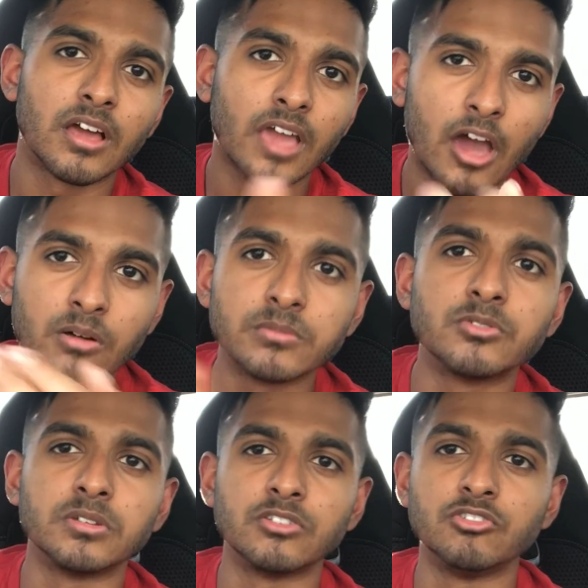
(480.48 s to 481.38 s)
like how I'm
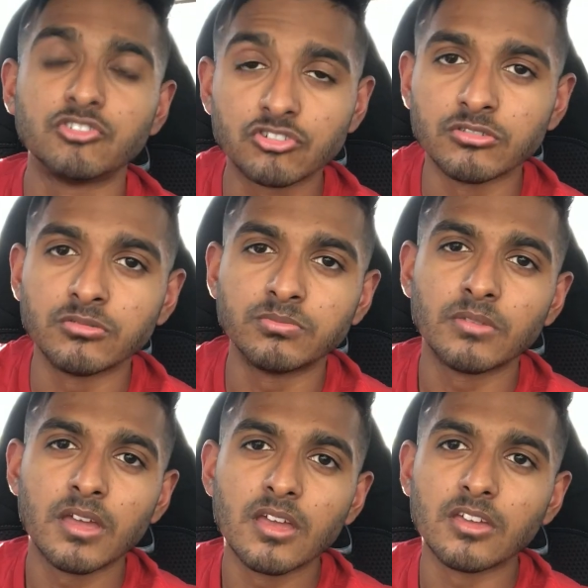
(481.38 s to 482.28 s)
doing YouTube,
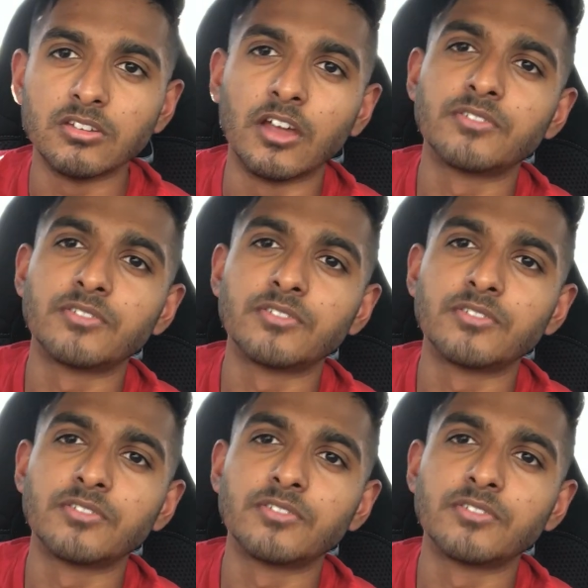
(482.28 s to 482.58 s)
you know,